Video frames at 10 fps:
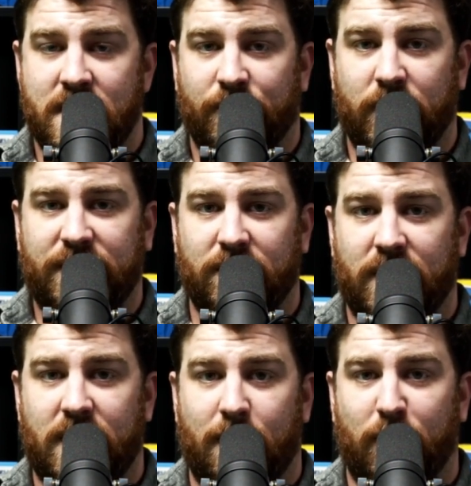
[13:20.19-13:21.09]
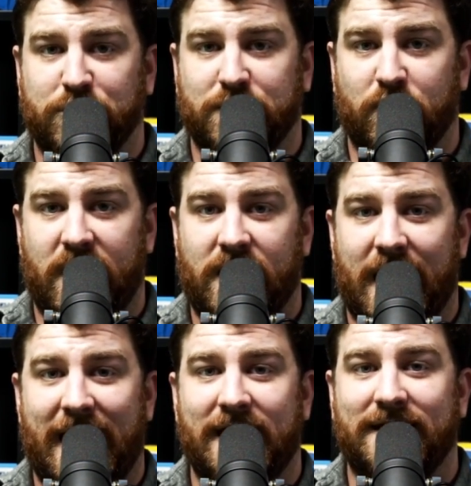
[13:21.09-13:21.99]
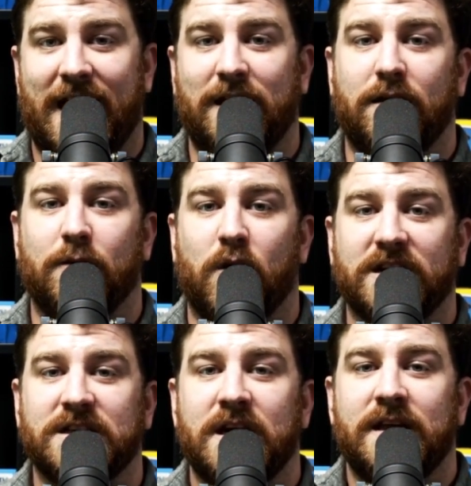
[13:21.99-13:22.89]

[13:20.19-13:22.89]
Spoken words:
3:30 on Mojobreak, and then you can watch